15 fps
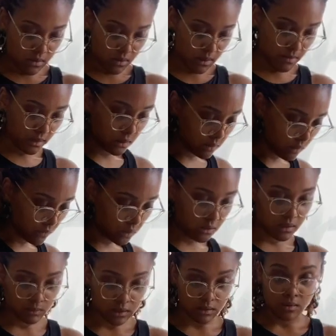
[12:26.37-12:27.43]
have layered
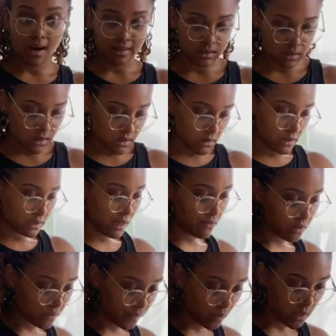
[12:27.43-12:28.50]
the cheeses. So
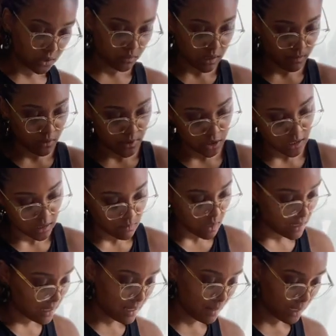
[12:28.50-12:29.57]
I believe the
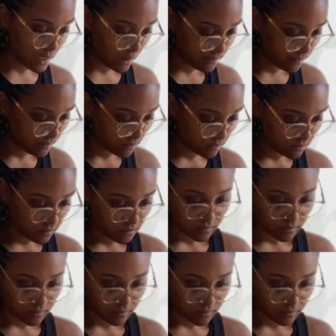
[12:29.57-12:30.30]
cheeses, they were,